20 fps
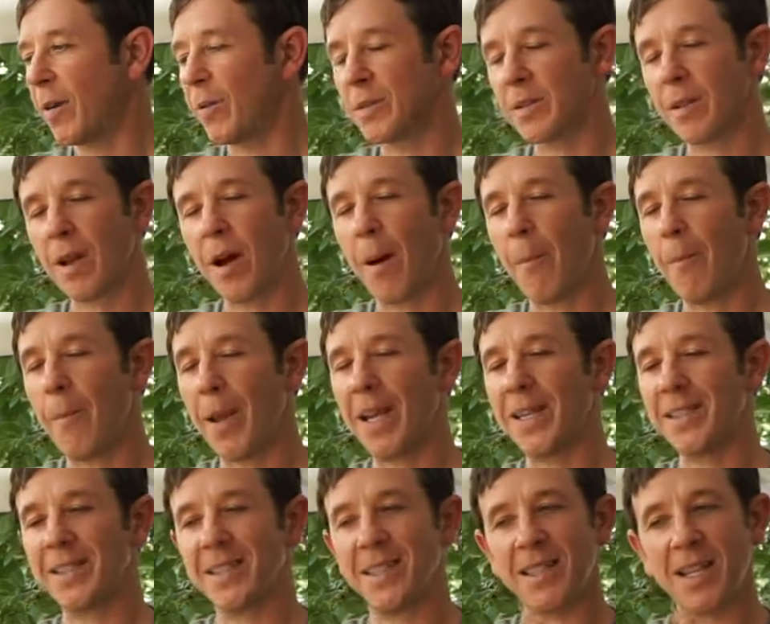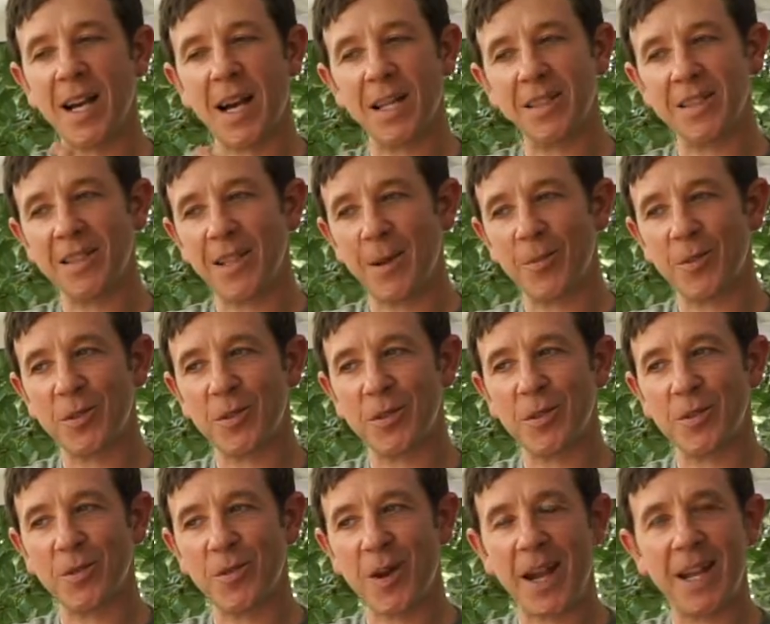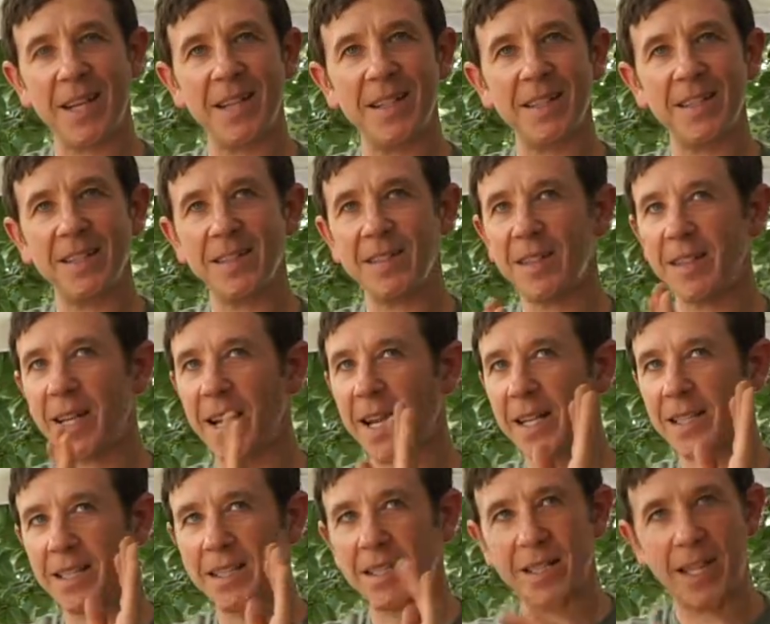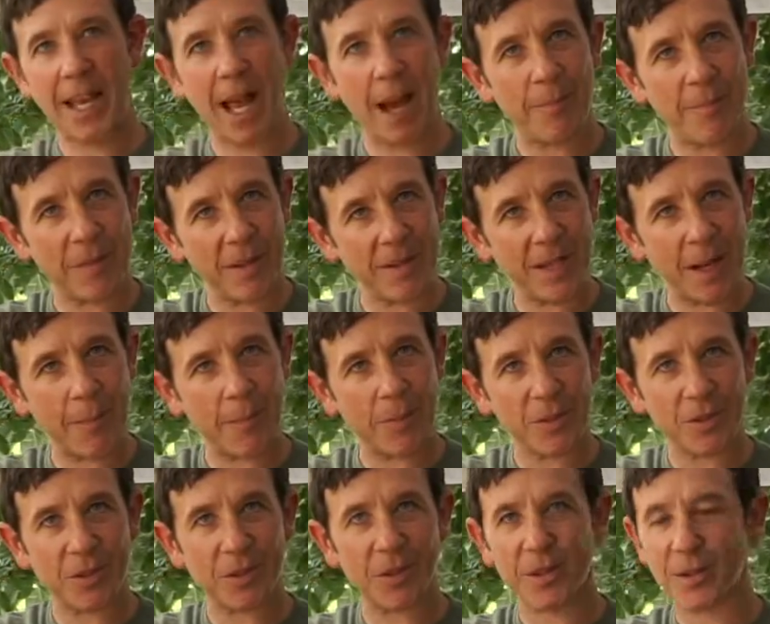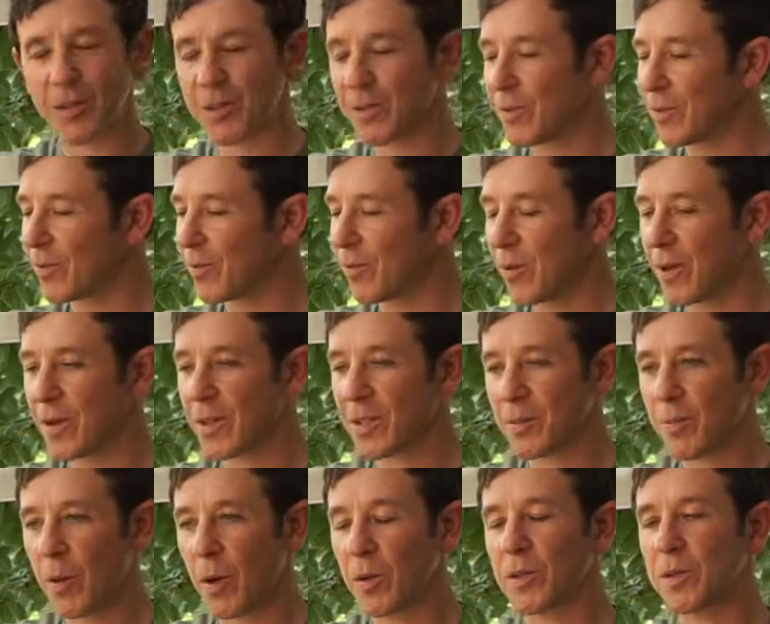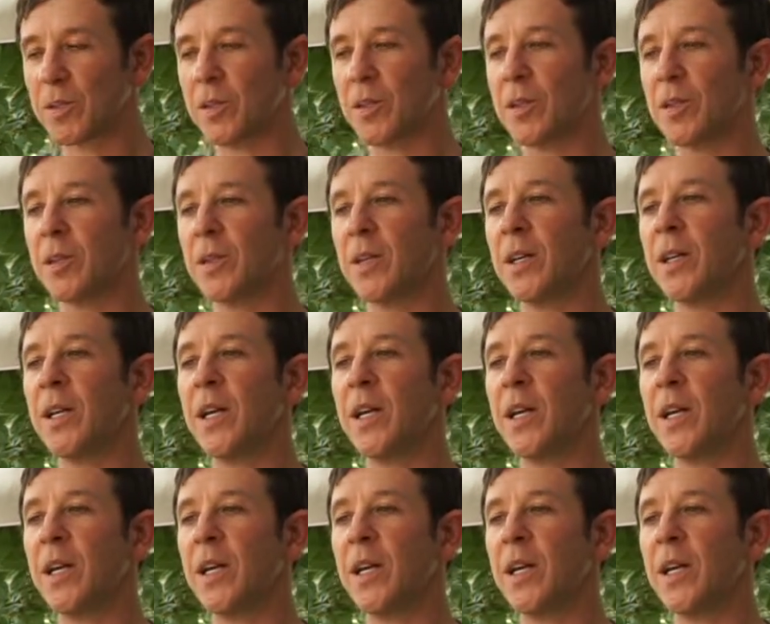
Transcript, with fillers: It was amazing. Got the temperature at the right days, kept the temperature where it's supposed to.